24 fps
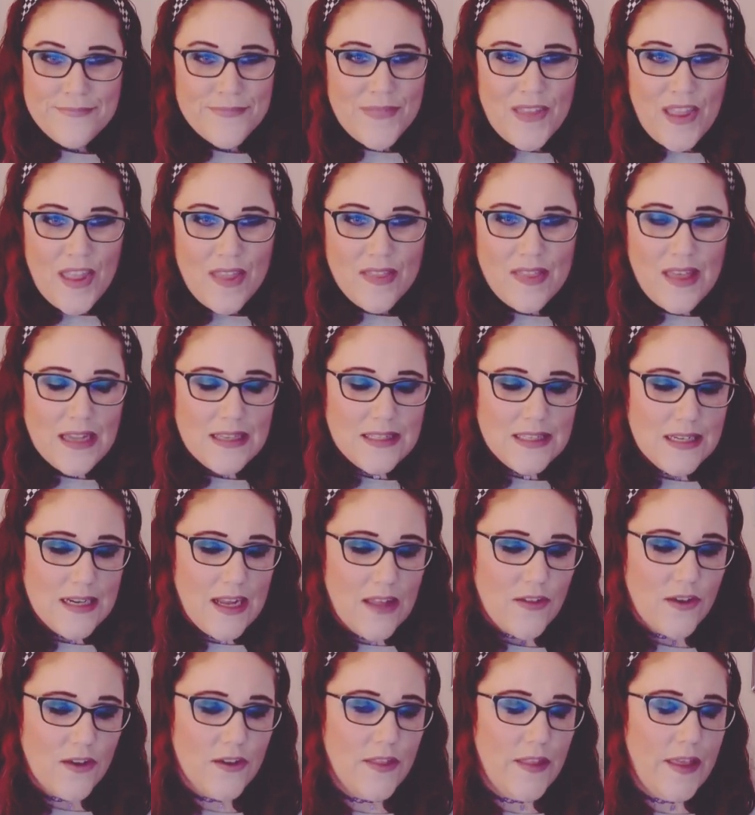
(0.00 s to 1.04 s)
That's
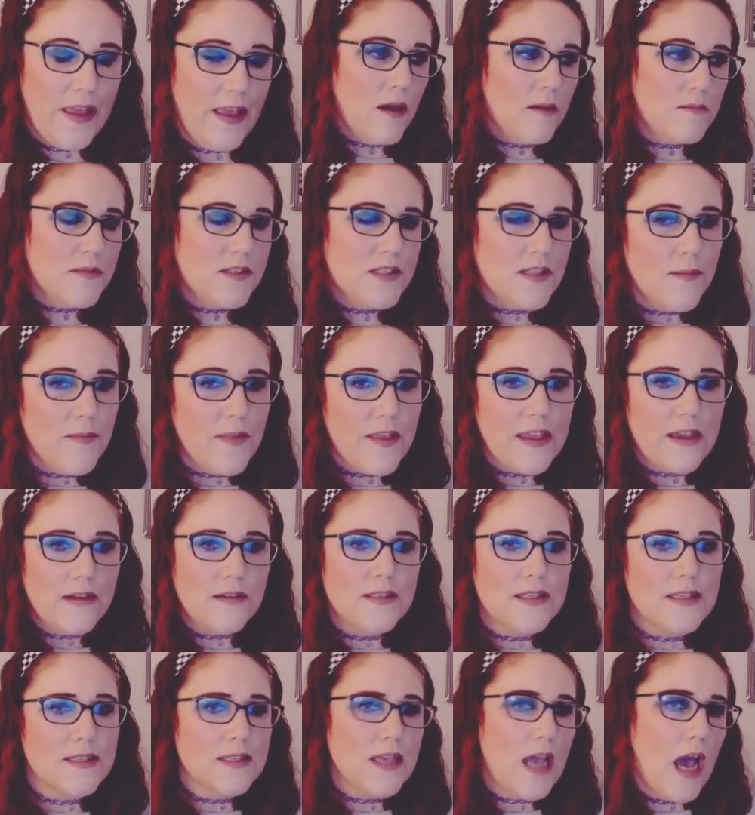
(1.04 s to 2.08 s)
another thing. Something else
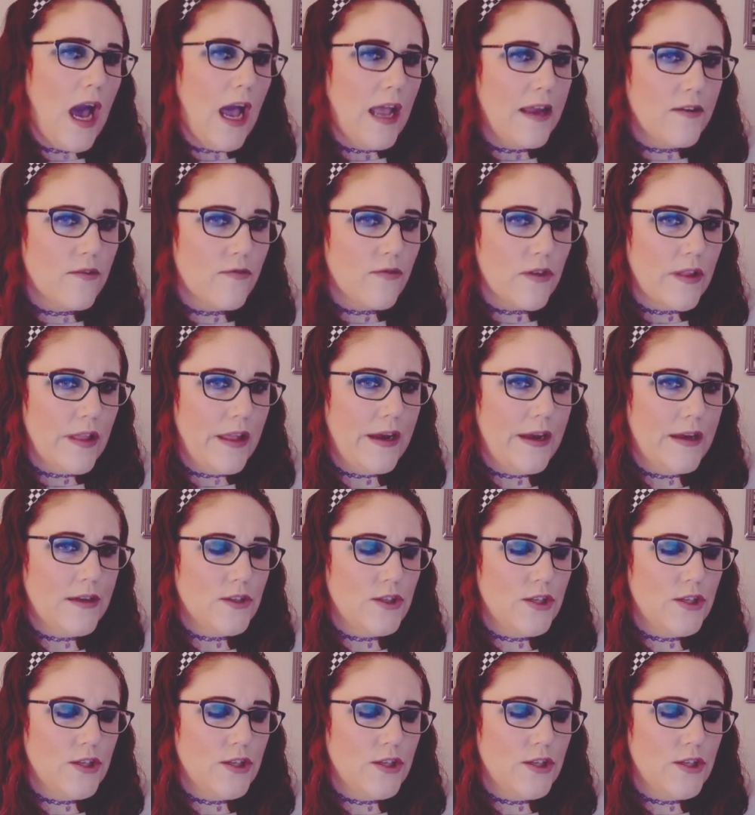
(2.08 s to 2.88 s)
that's kind of related